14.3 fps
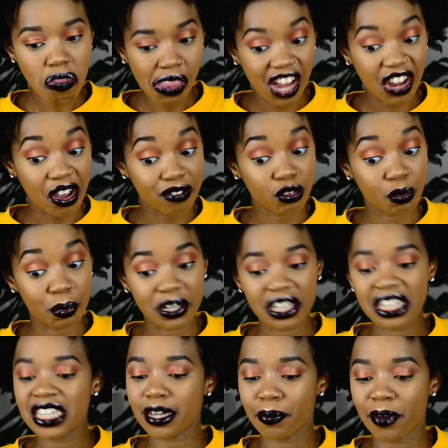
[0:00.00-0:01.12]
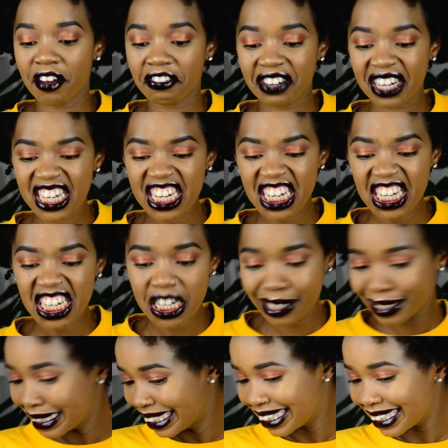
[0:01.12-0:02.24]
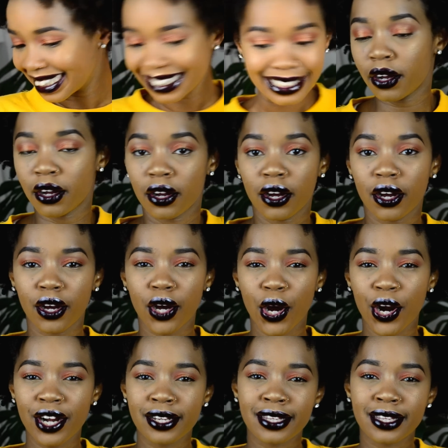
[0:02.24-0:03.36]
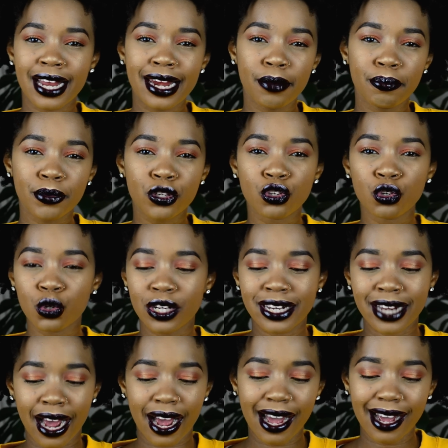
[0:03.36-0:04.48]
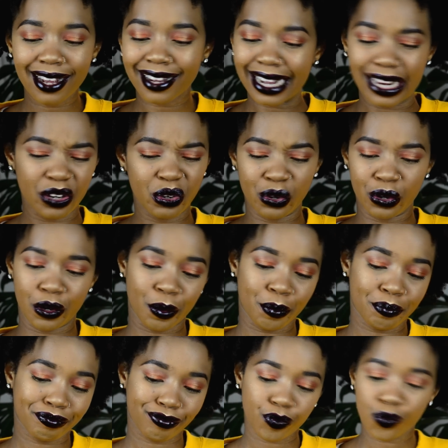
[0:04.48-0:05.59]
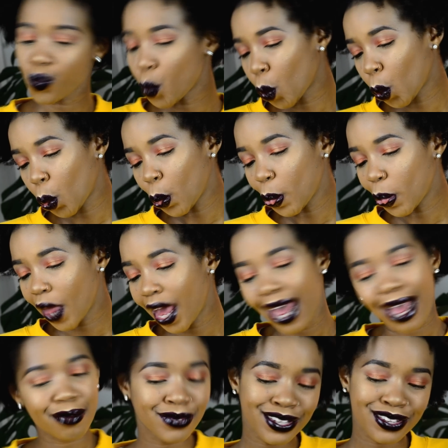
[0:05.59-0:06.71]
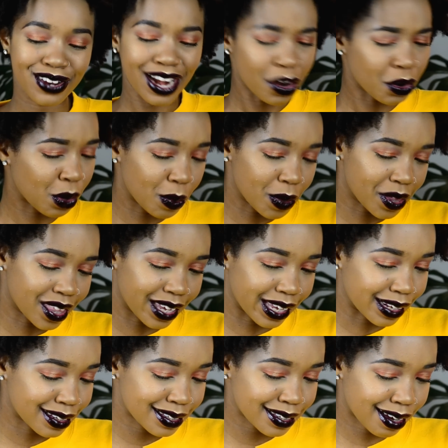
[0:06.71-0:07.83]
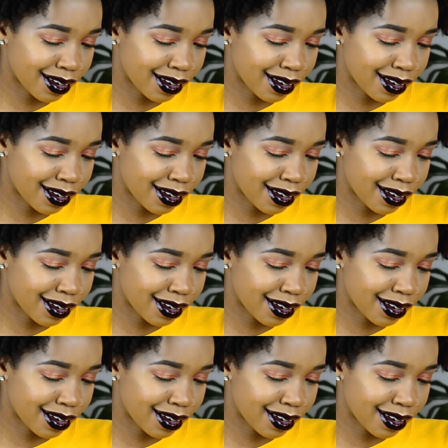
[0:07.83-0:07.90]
you have to put in some effort. Or is the lip too dark? I don't know. I'm just gonna roll with it.